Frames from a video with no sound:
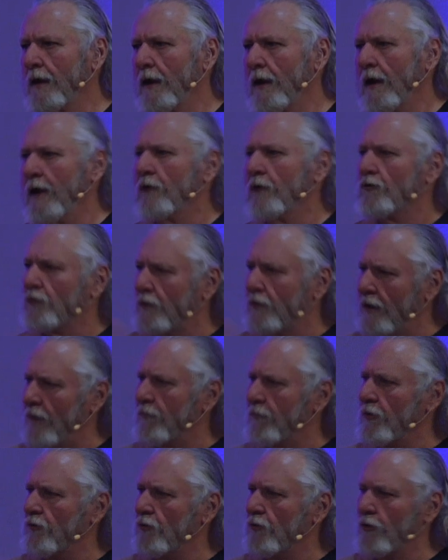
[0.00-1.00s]
He has
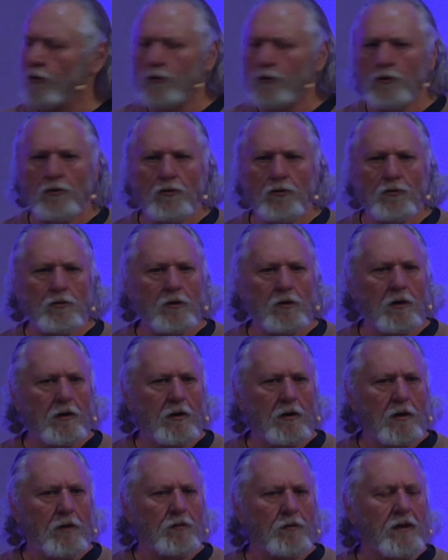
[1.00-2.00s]
given to you
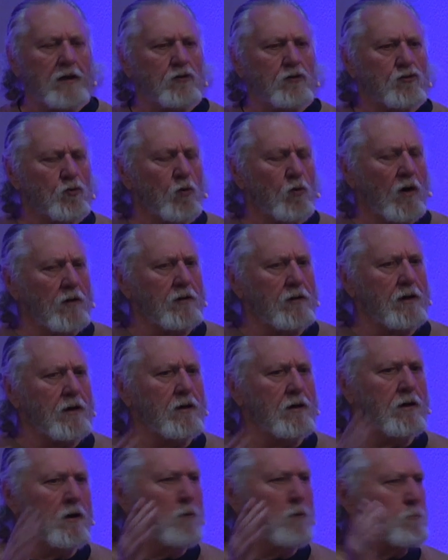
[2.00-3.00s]
the
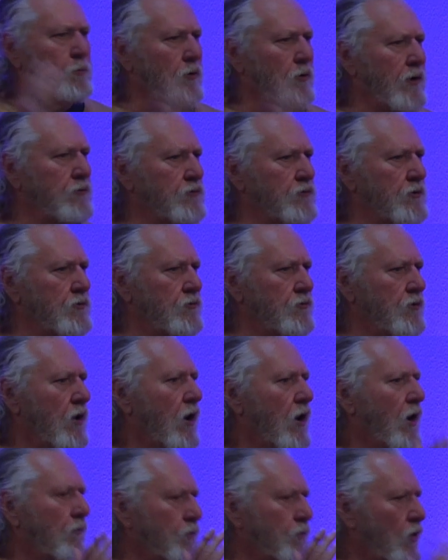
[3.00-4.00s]
indwelling presence
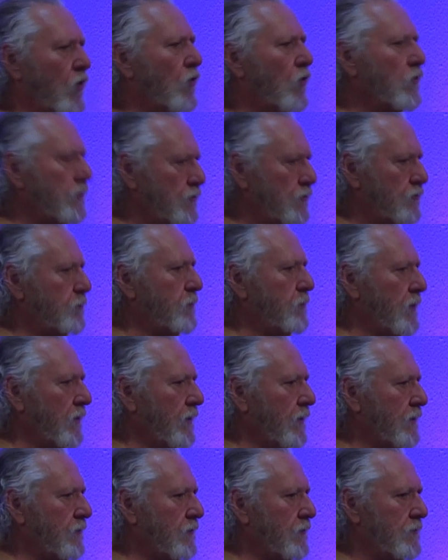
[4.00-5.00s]
of the Holy
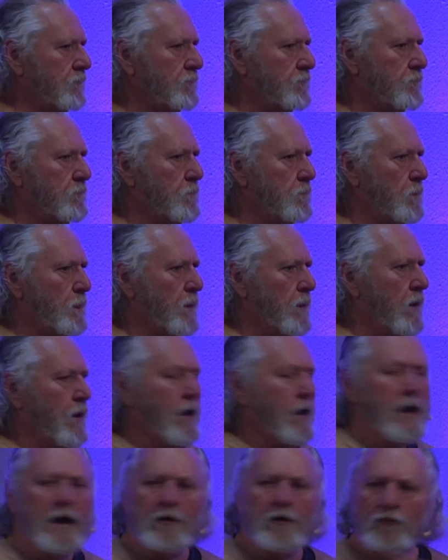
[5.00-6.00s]
Spirit.
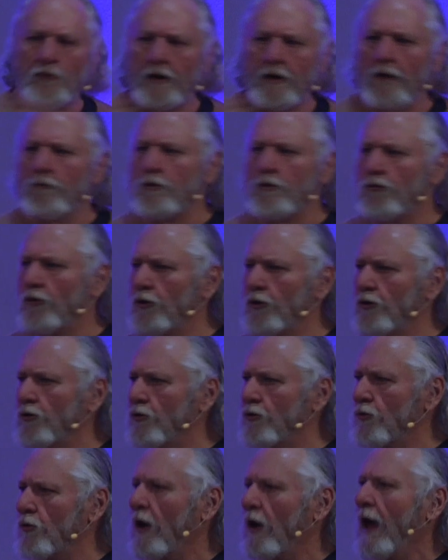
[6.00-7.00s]
He's given to
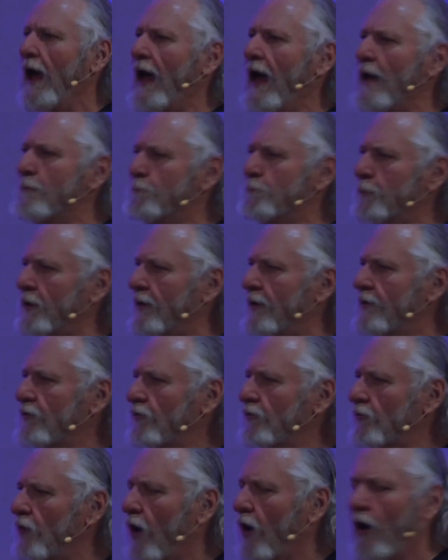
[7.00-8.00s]
you a
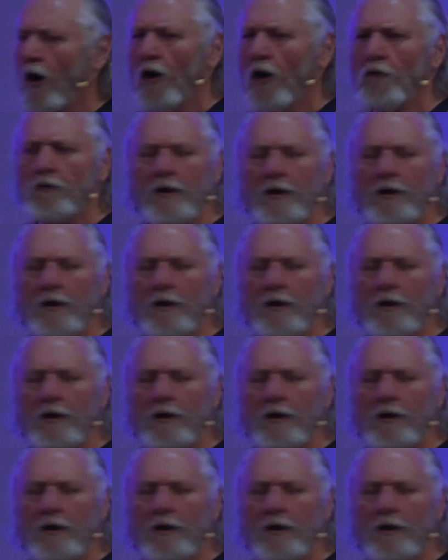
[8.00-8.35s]
piece of